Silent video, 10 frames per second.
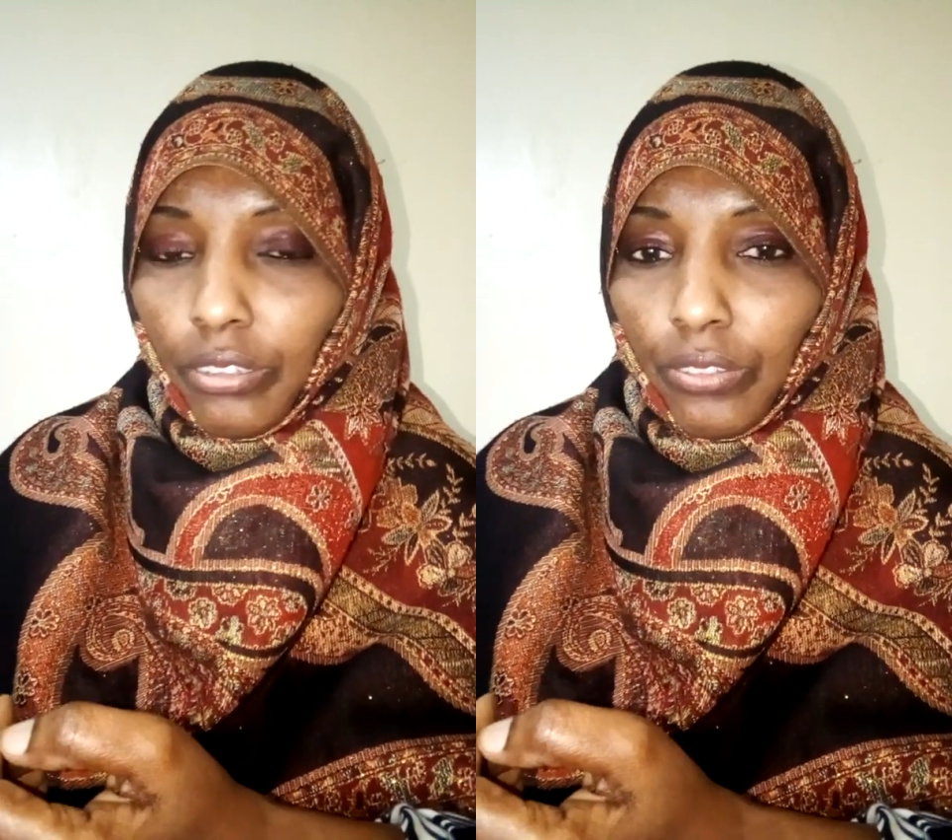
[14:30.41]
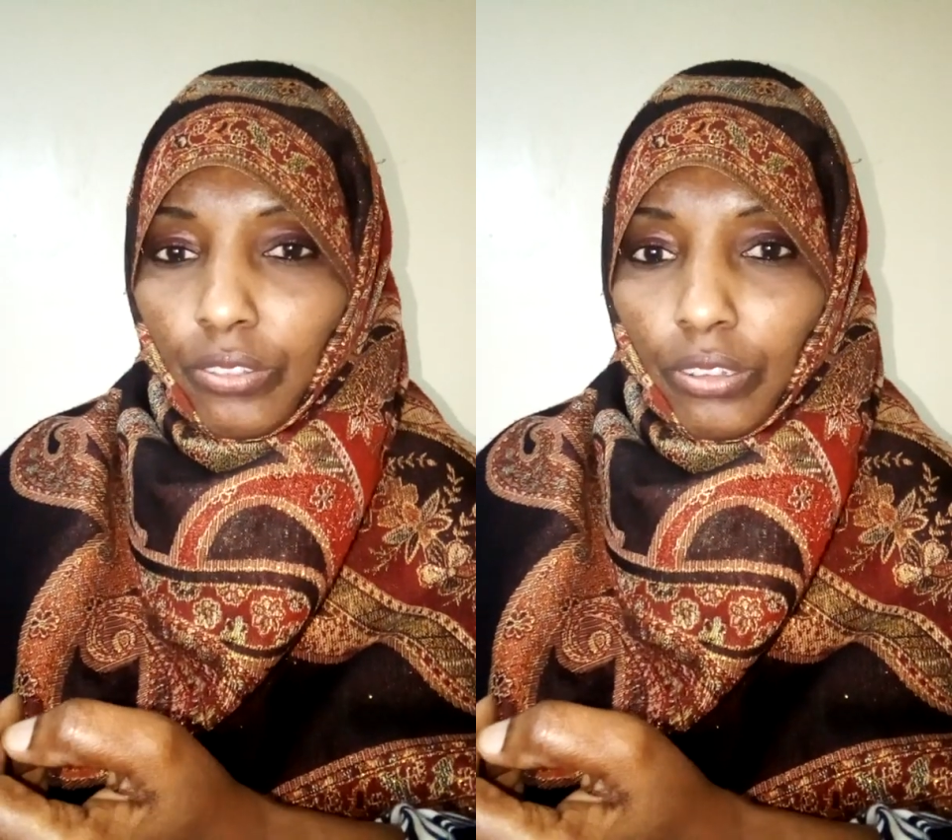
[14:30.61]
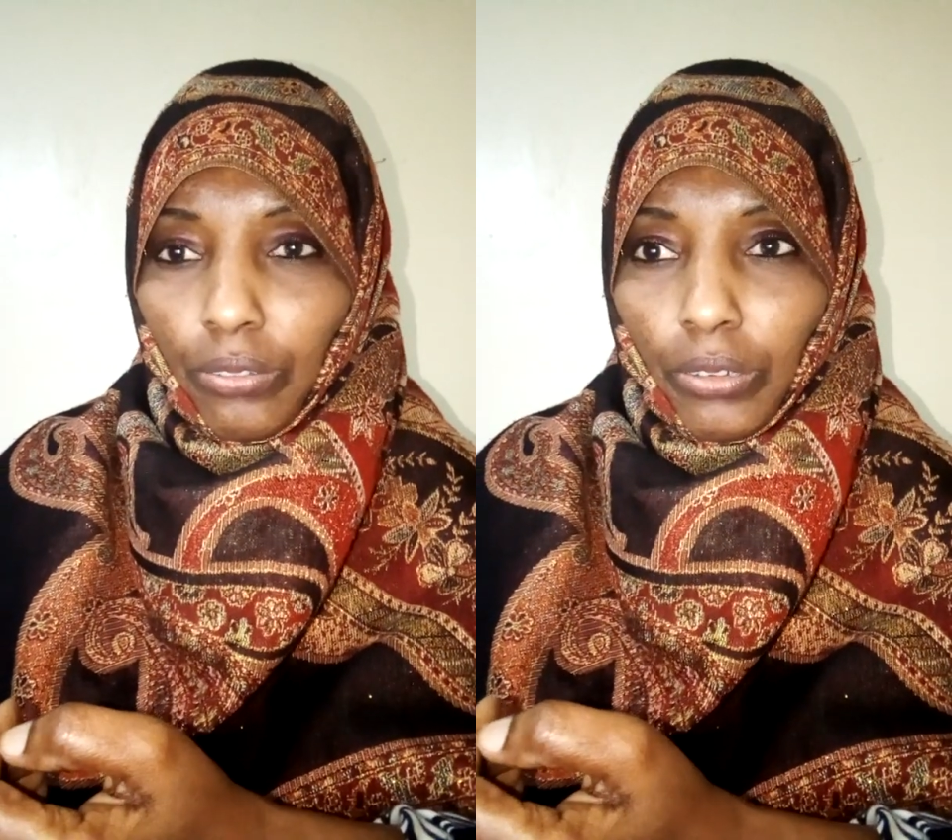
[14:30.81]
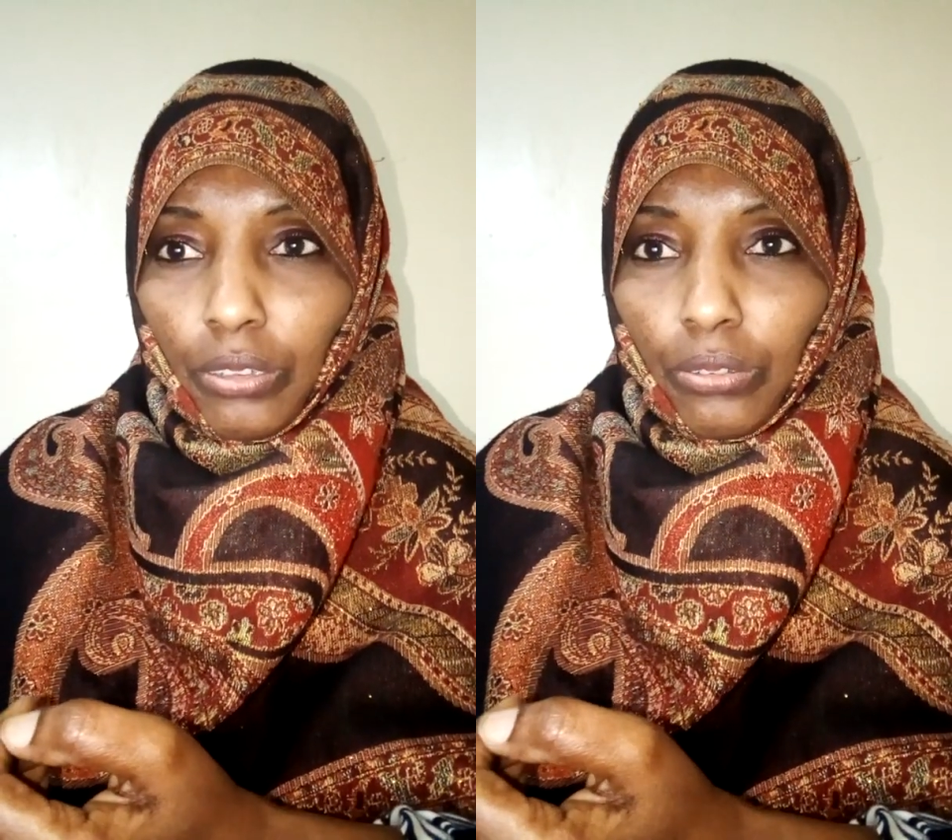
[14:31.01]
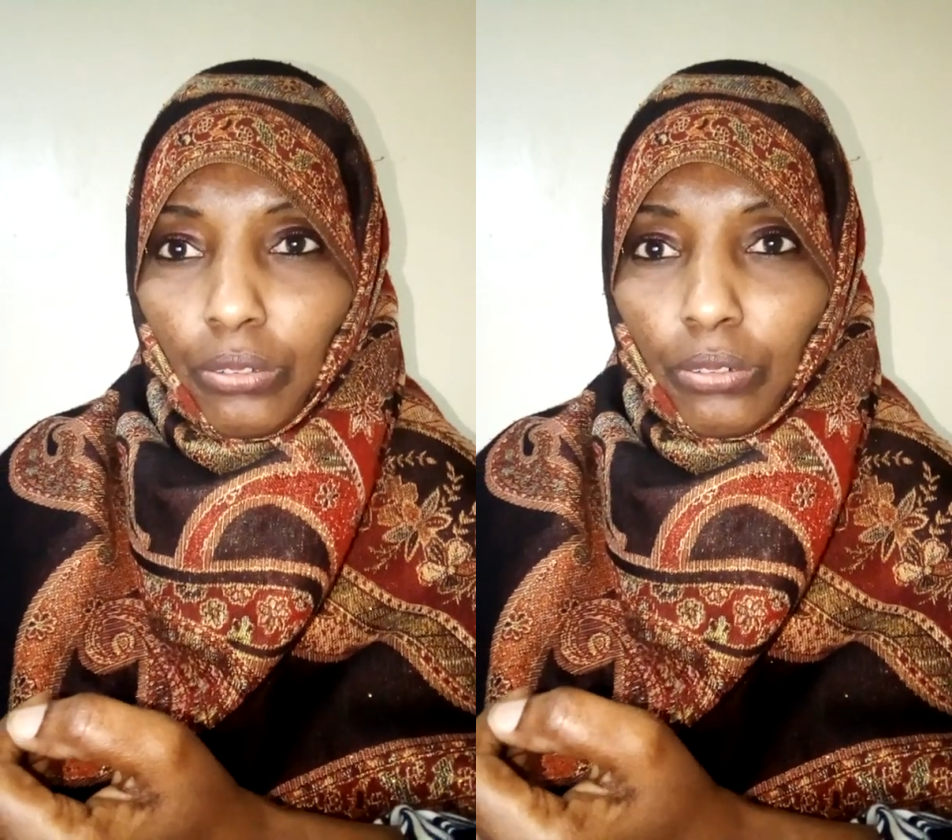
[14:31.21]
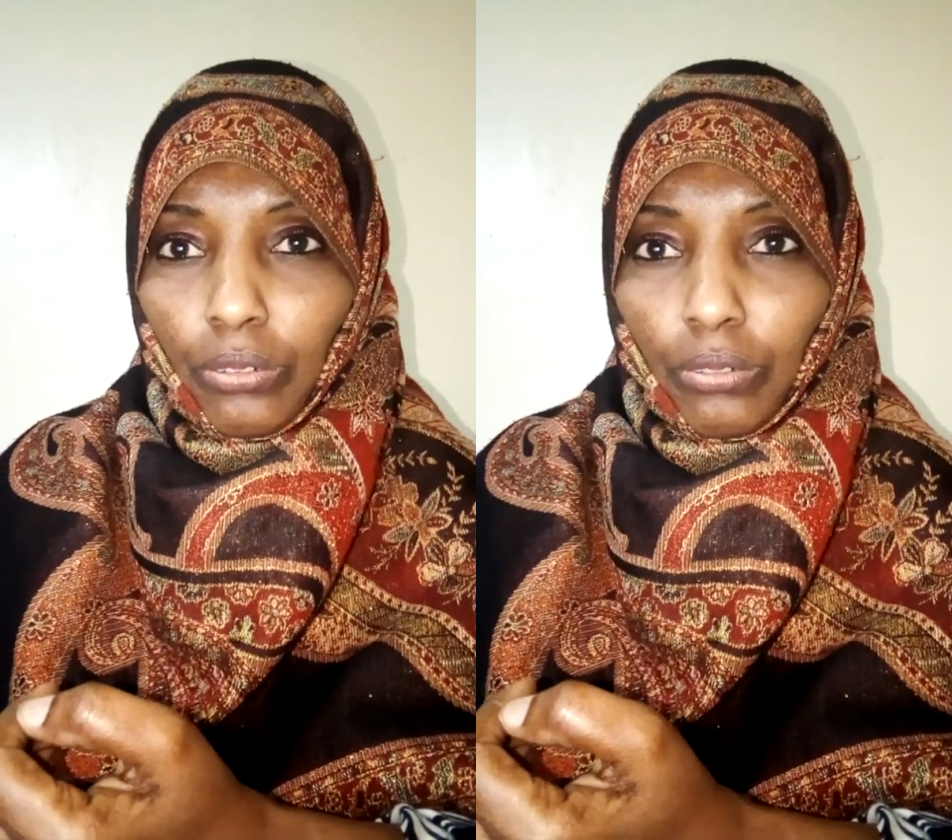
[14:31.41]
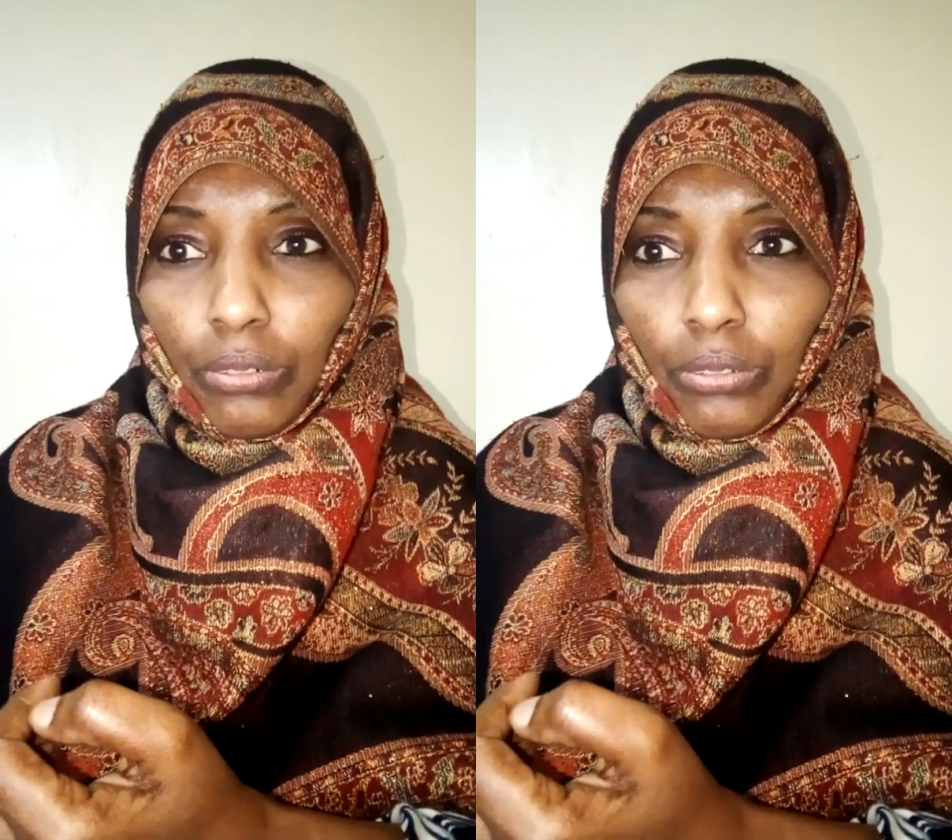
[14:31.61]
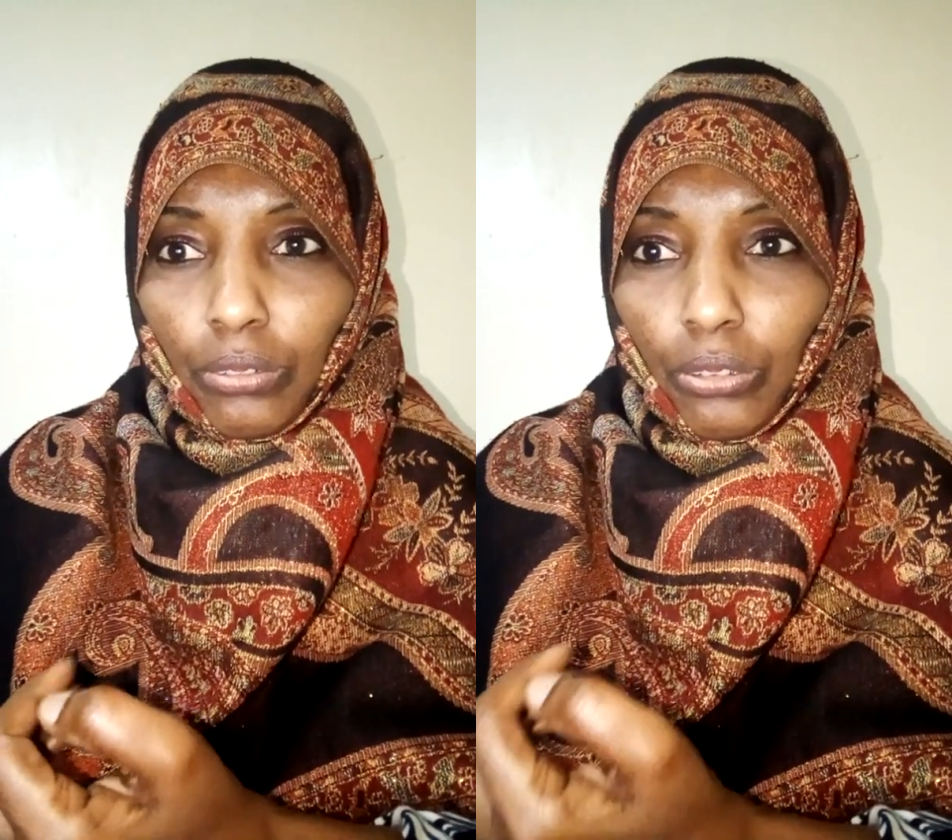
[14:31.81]
You see, when you
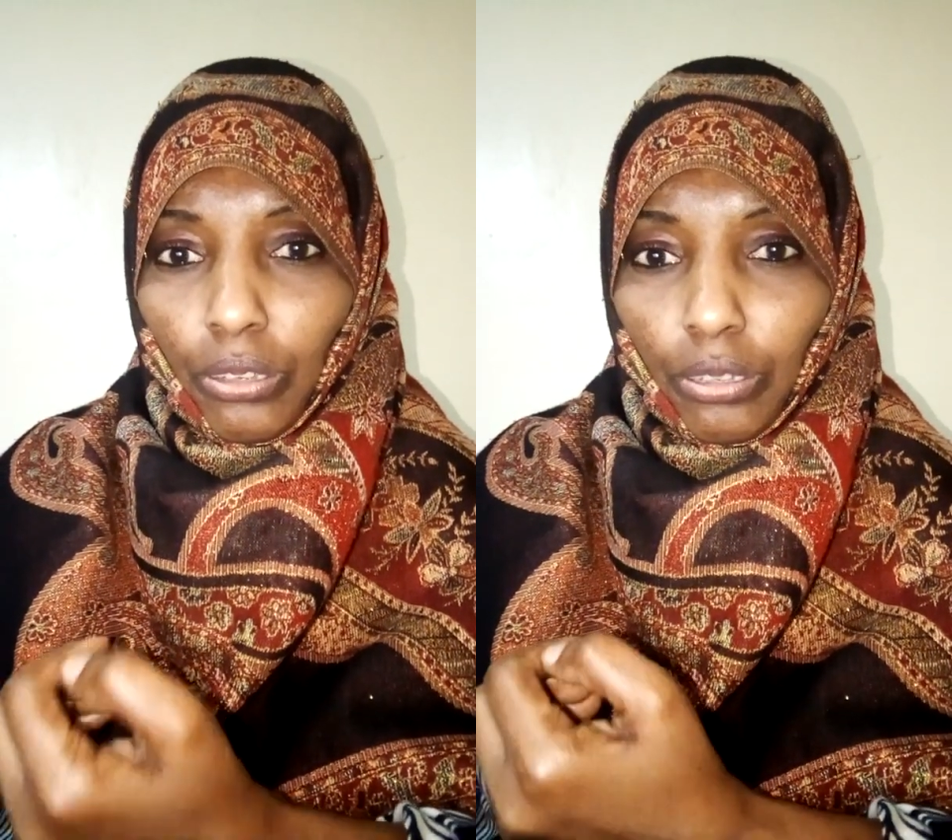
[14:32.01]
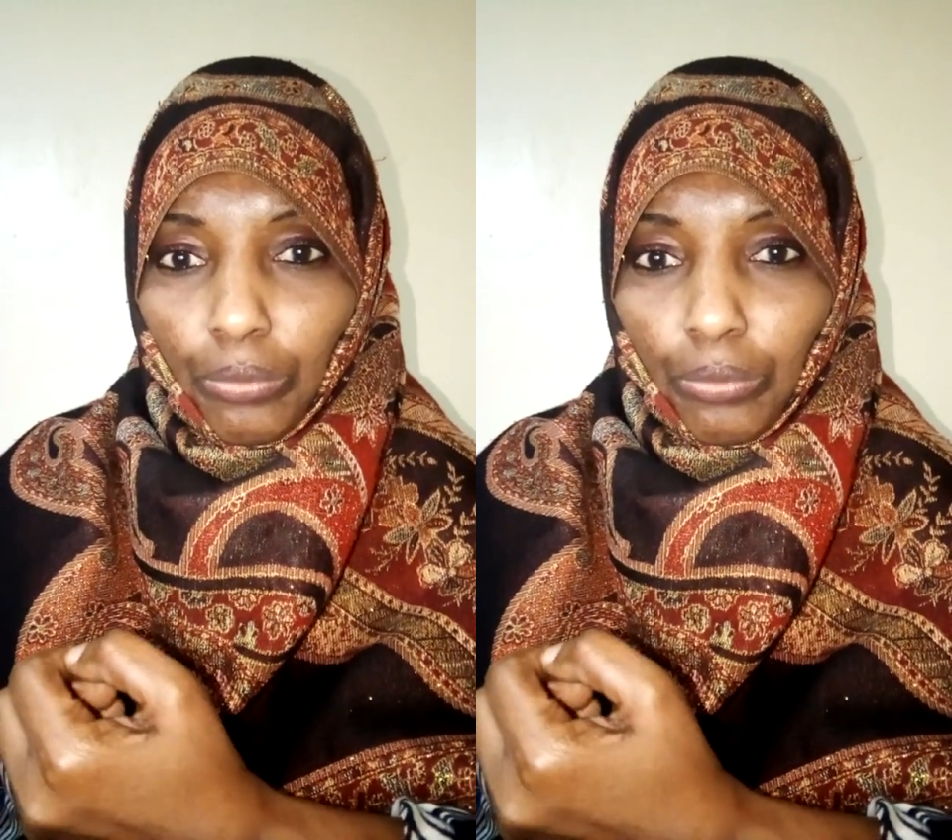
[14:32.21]
join